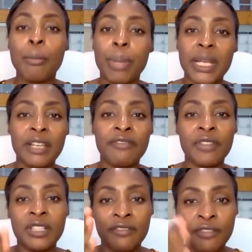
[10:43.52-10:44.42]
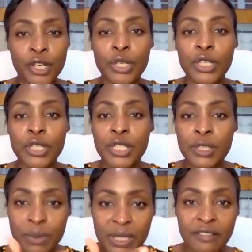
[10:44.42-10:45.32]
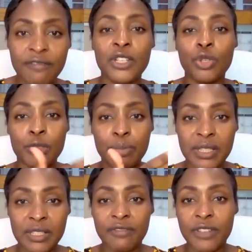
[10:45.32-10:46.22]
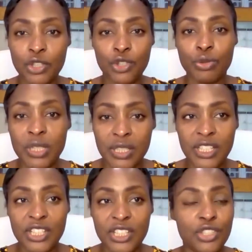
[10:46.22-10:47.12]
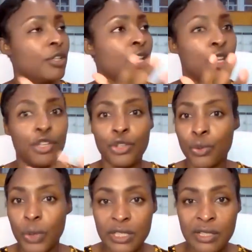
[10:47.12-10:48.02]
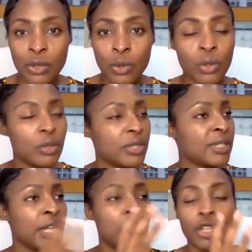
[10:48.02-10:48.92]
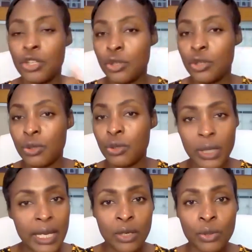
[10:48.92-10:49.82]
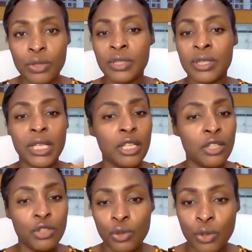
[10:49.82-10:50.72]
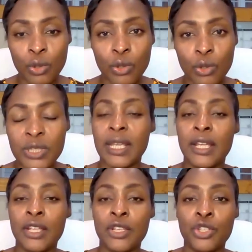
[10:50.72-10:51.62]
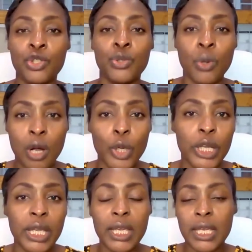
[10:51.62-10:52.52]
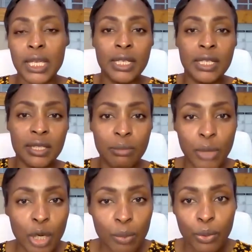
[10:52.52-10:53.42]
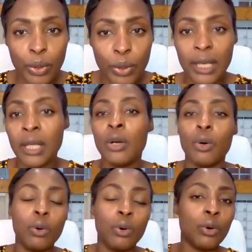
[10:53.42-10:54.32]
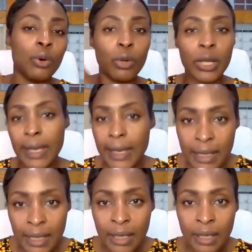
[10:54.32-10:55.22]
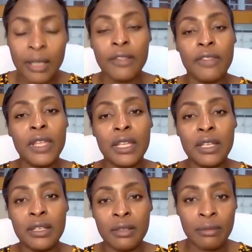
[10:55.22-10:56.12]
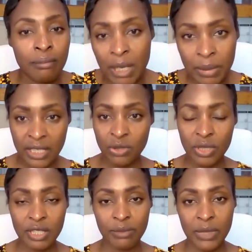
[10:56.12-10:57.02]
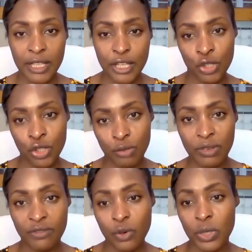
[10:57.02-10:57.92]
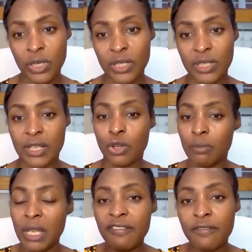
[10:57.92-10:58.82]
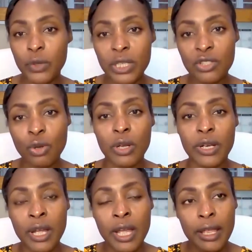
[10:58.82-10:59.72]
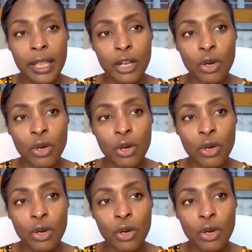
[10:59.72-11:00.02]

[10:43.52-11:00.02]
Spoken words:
But if it's very specific to a specific jurisdiction, US laws, UK laws, EU laws, and you are working in Zimbabwe or Kenya, then maybe that's not something that you should be focusing on. Maybe focus on a